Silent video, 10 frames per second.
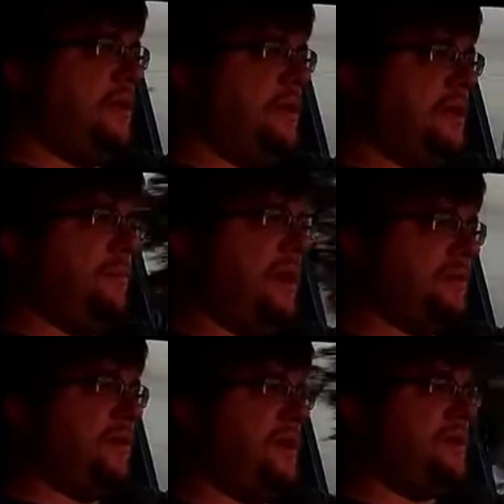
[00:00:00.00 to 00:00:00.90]
in, in a
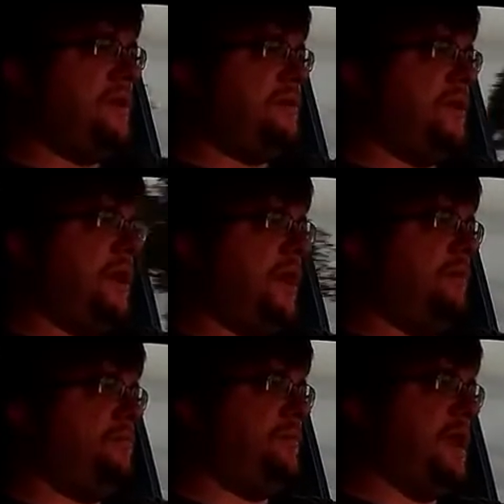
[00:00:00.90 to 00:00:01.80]
boxer engine,
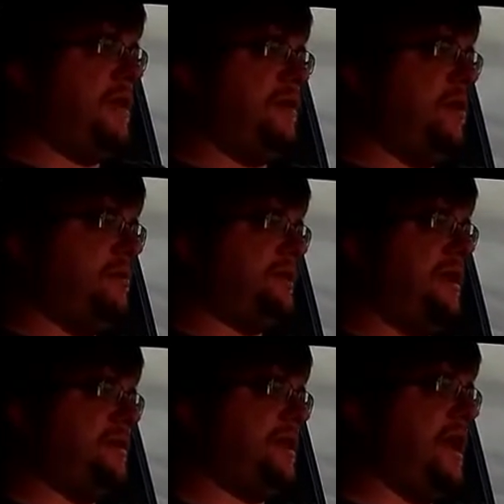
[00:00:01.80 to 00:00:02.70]
um, they go
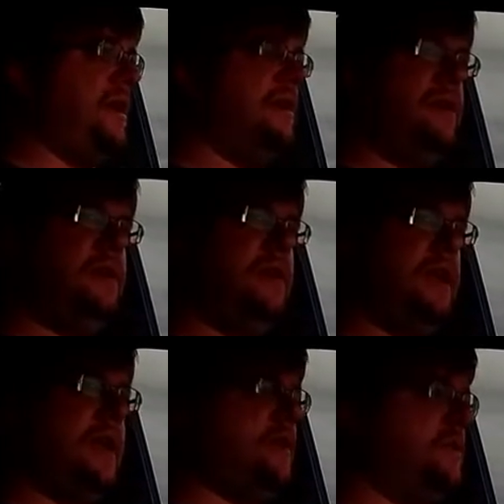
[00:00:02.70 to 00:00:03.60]
side to side.
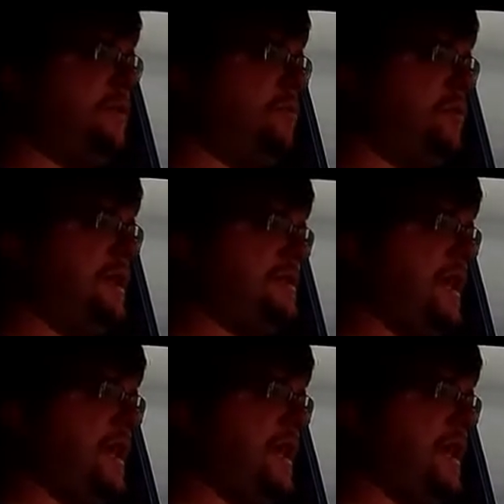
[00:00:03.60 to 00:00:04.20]
And Subaru does